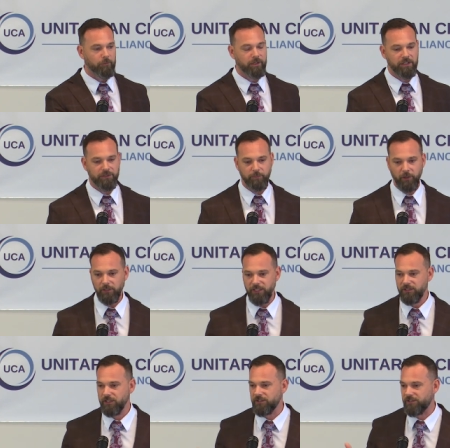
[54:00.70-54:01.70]
because the
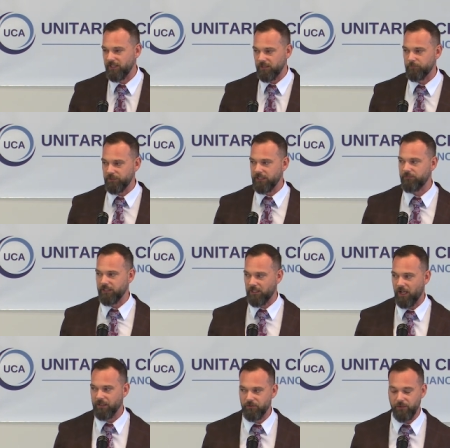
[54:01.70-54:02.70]
Paulicians didn't believe that
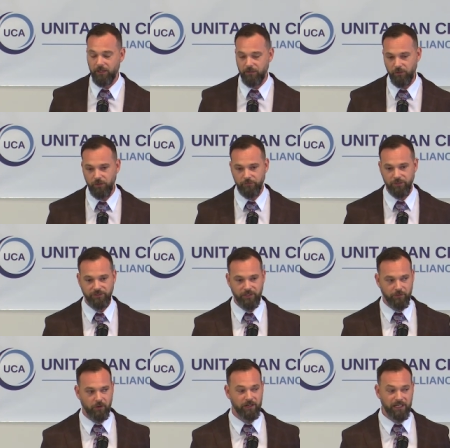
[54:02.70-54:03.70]
God created the universe. They
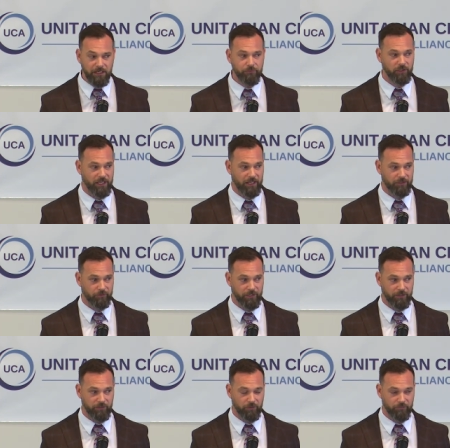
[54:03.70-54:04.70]
thought an evil God
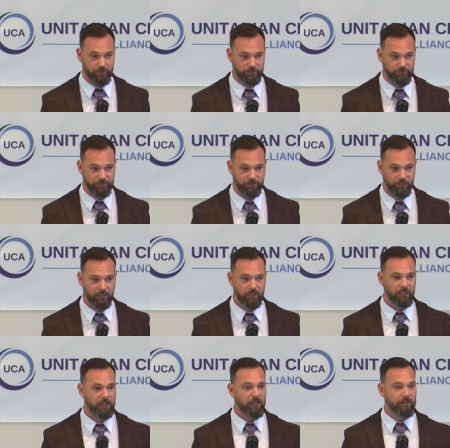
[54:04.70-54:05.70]
created the universe
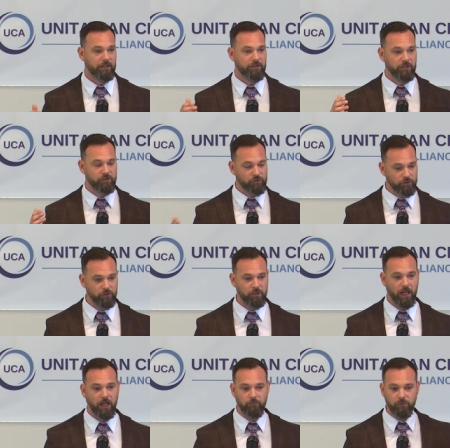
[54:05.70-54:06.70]
and that the true
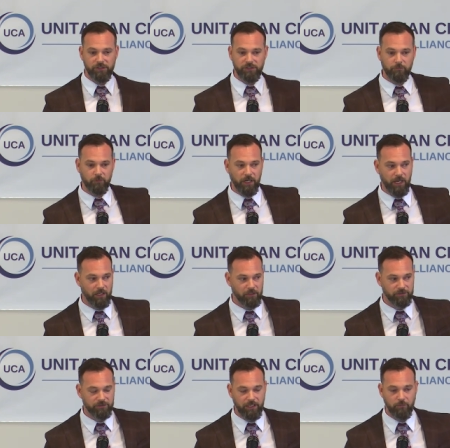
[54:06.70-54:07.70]
God was somewhere
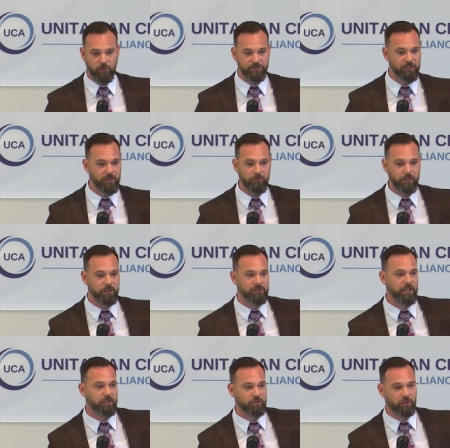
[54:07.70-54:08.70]
else and wasn't even going to
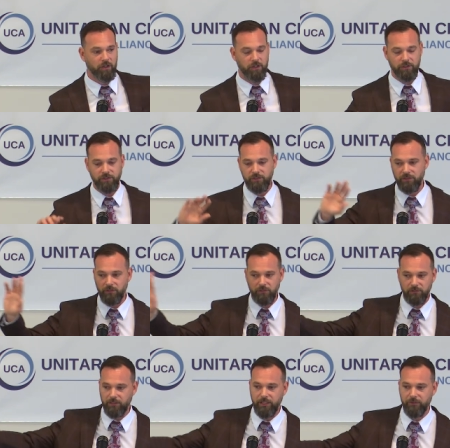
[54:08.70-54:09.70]
take charge
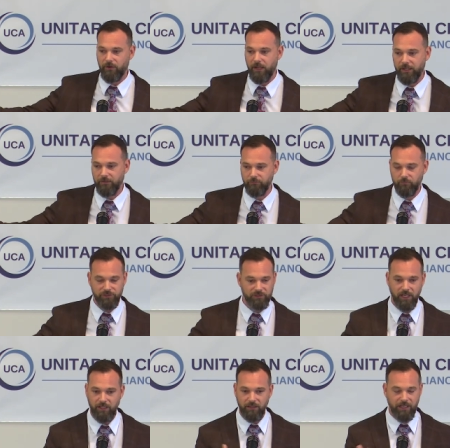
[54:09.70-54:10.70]
until later on, was
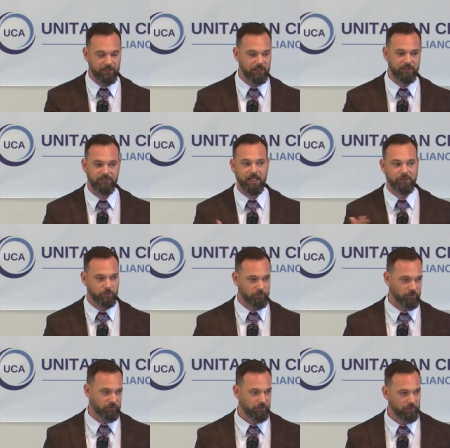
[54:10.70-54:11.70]
not like
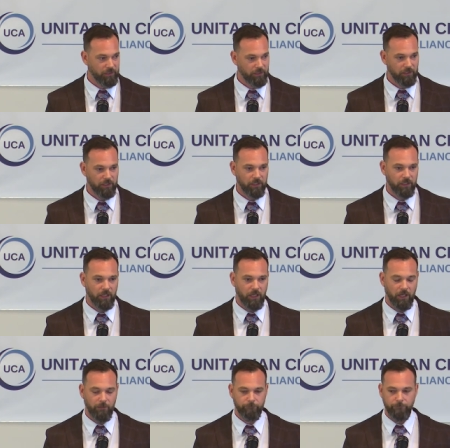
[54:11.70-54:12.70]
accessible.
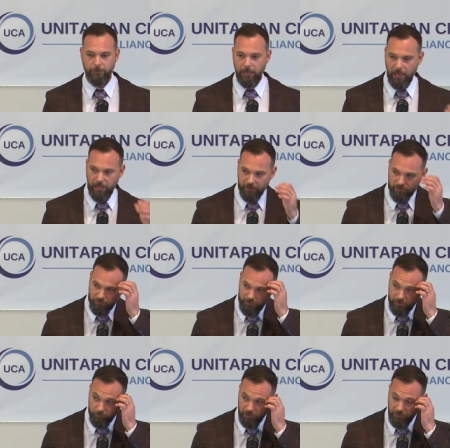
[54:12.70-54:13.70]
Um, and
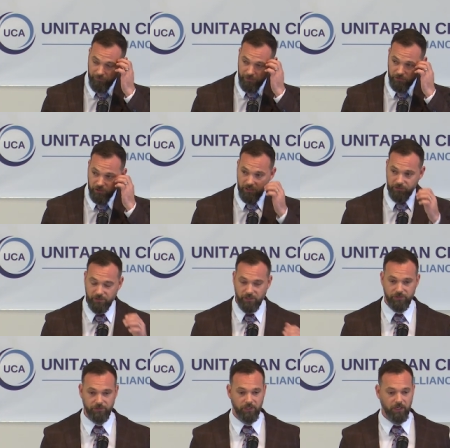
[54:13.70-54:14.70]
they believed that
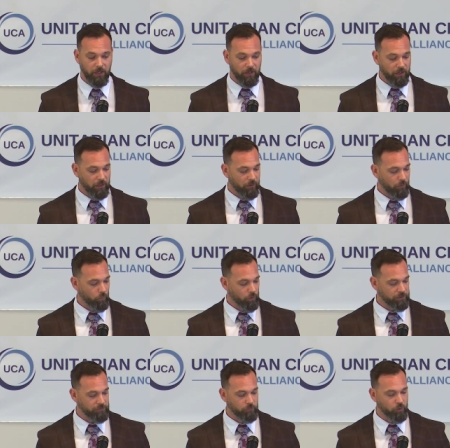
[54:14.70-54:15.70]
Jesus
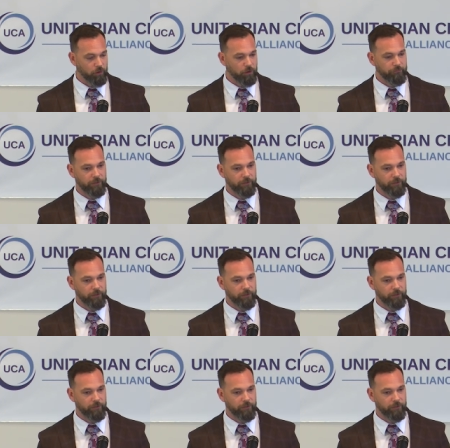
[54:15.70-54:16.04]
was more of